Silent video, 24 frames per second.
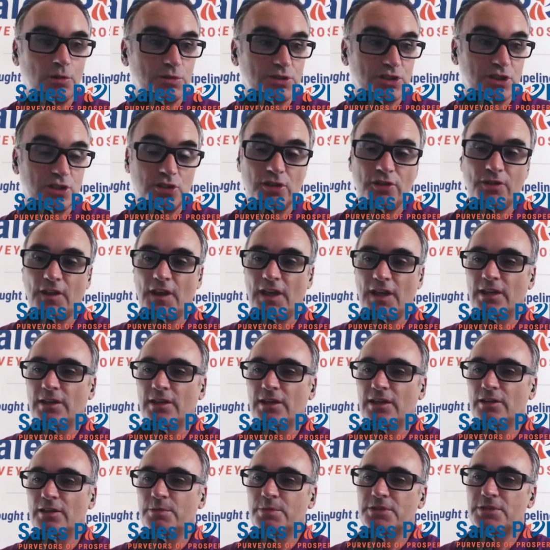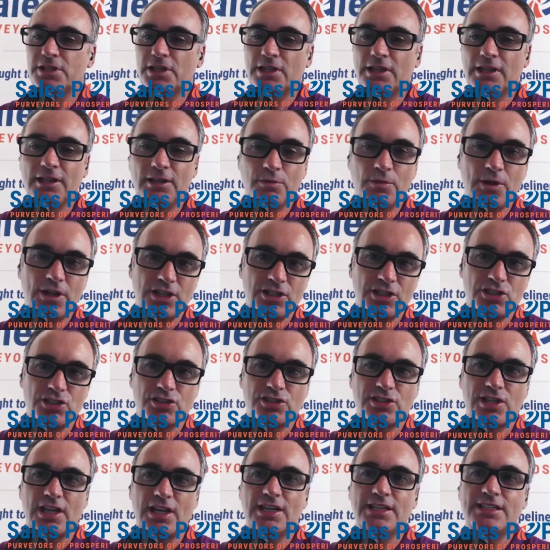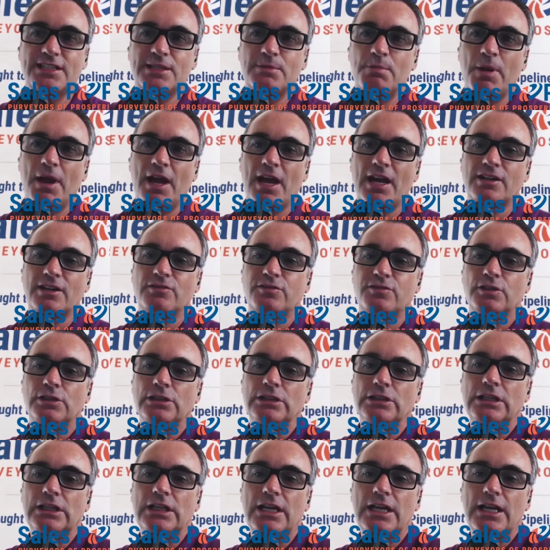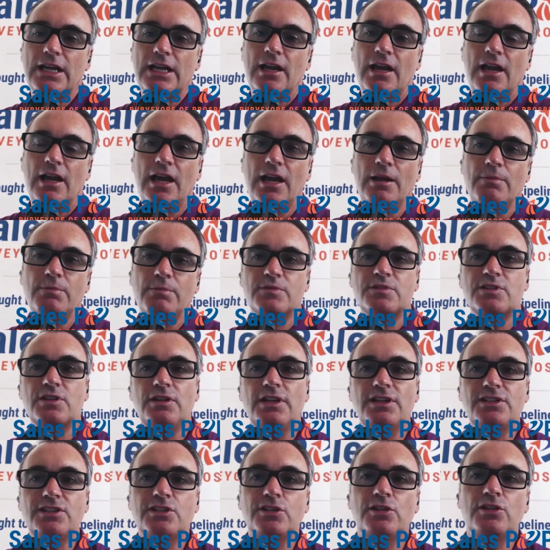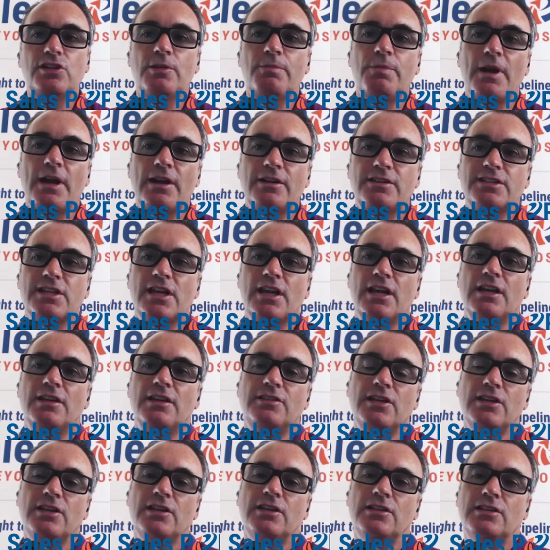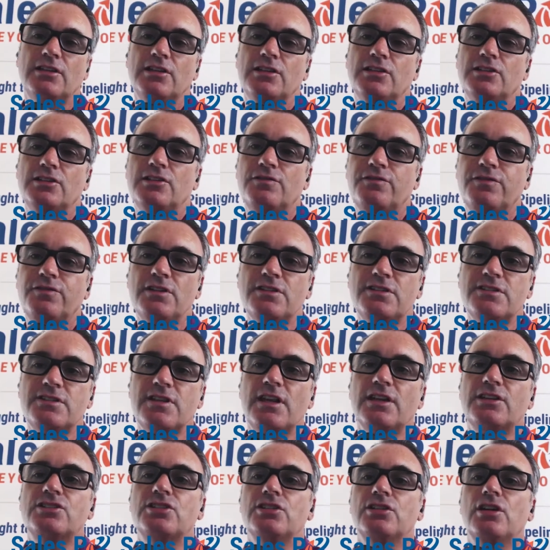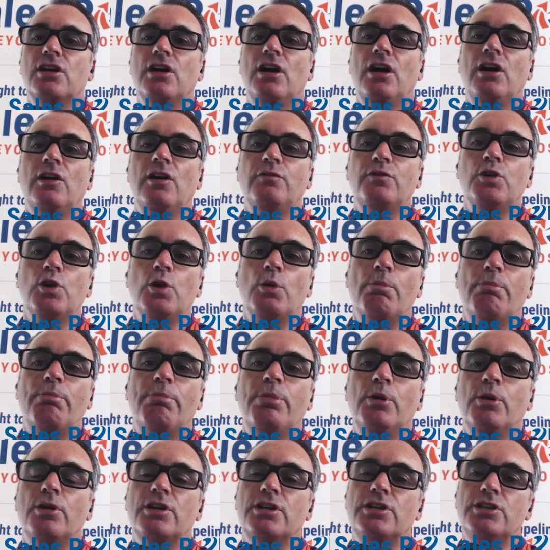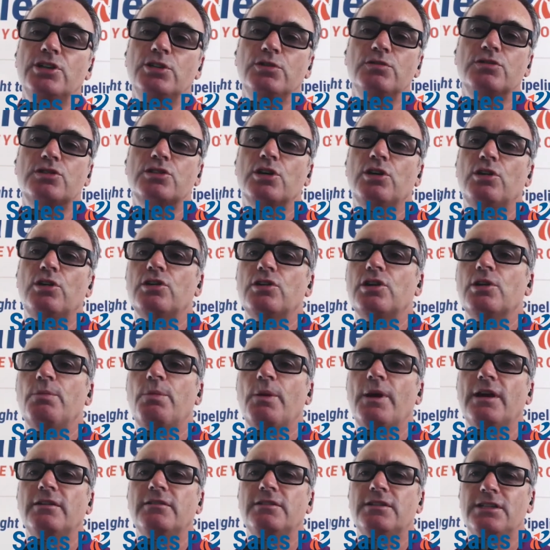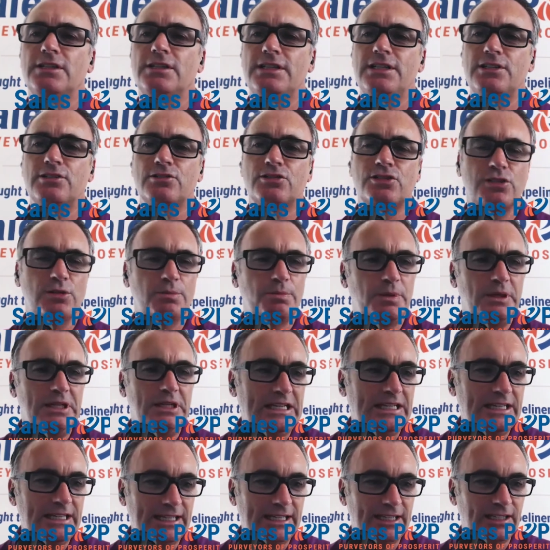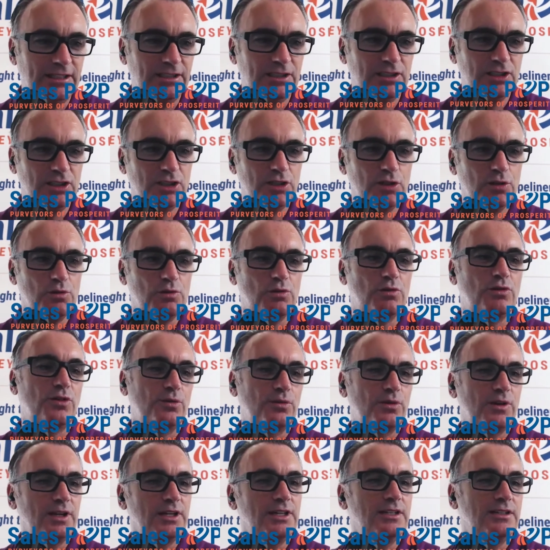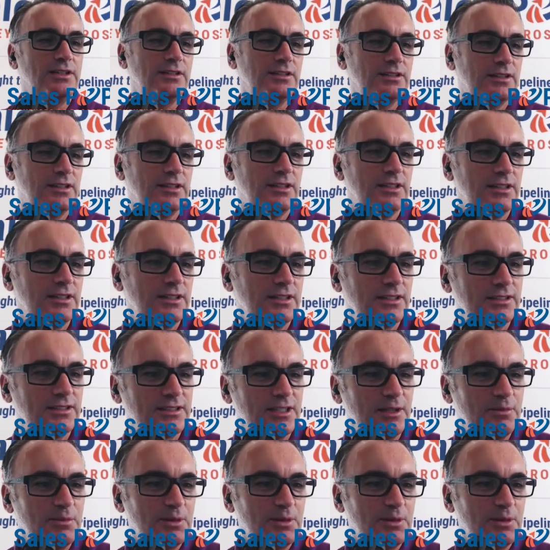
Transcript: good thing, you know, particularly when, as you say, it's impactful. So let's talk about the first section of your book. You talk about leadership beginning in youth, right? Tell